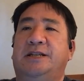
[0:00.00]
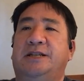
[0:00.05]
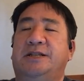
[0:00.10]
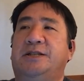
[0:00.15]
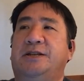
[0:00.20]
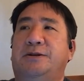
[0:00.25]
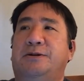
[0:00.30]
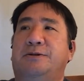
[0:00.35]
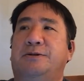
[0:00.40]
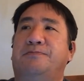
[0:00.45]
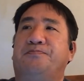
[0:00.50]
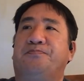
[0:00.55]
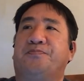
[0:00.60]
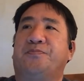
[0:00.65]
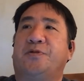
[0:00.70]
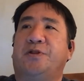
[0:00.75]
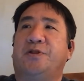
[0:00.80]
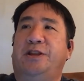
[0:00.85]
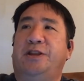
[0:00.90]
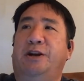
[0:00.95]
So
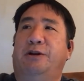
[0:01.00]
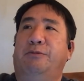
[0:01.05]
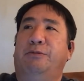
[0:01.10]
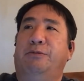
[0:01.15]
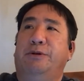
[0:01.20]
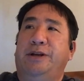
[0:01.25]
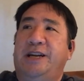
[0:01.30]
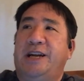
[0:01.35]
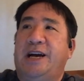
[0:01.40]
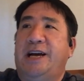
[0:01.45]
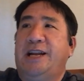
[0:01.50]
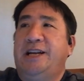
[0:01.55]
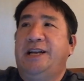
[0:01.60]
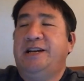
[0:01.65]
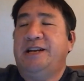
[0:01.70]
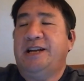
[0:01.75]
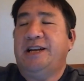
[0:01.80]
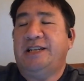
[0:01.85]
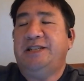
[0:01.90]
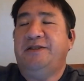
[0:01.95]
they're reunited
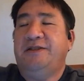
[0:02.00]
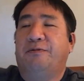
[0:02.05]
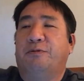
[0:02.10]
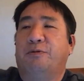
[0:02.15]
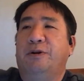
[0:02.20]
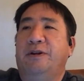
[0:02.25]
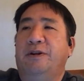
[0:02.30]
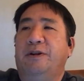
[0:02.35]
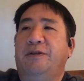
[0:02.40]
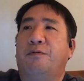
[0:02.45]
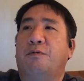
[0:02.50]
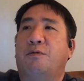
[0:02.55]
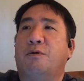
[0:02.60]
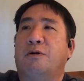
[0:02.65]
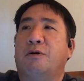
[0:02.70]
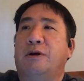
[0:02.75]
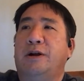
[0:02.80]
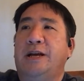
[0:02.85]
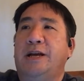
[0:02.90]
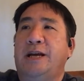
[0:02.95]
in
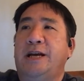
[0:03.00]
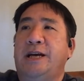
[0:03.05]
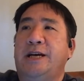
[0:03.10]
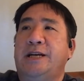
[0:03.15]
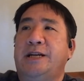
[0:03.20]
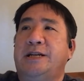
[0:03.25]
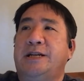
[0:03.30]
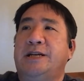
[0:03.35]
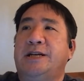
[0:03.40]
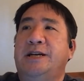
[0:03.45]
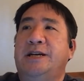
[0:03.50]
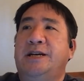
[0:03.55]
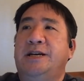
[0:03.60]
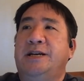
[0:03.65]
1944, and